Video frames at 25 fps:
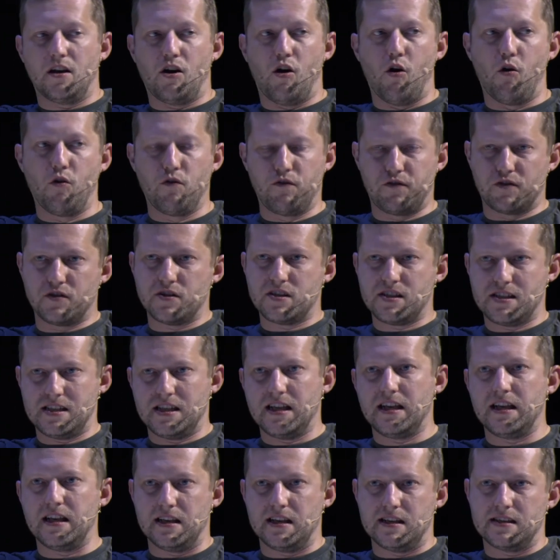
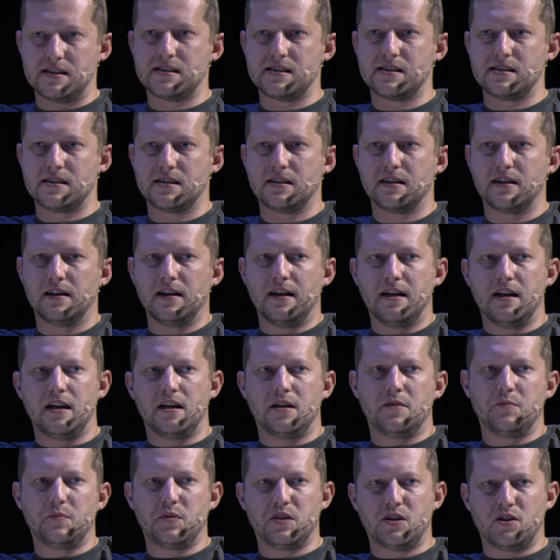overseas,
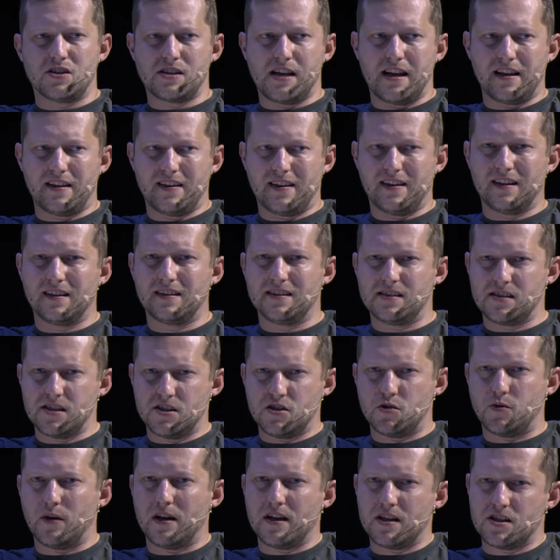because I think the
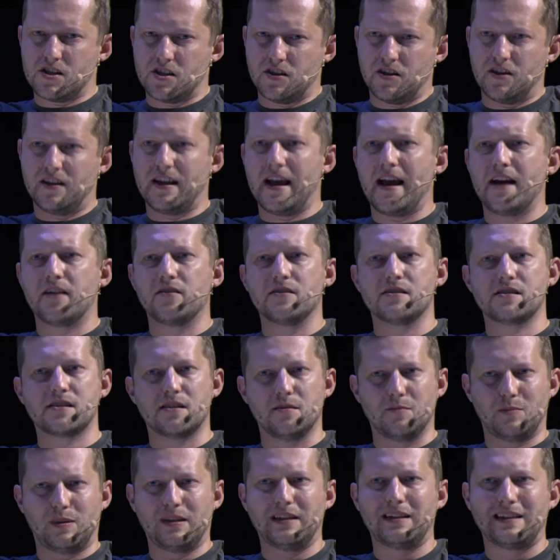situation there is
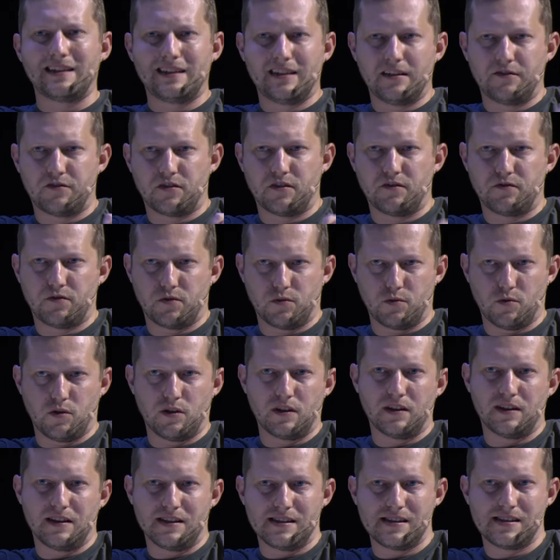completely different from
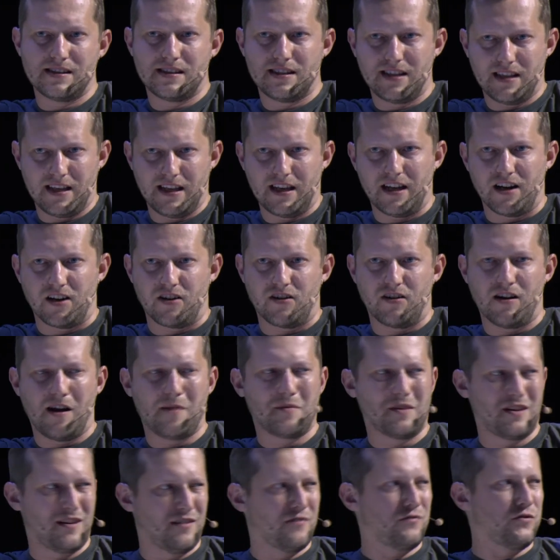what it is here.
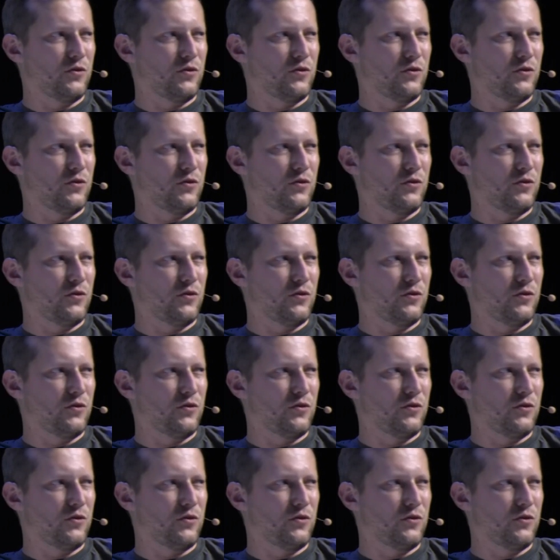I mean,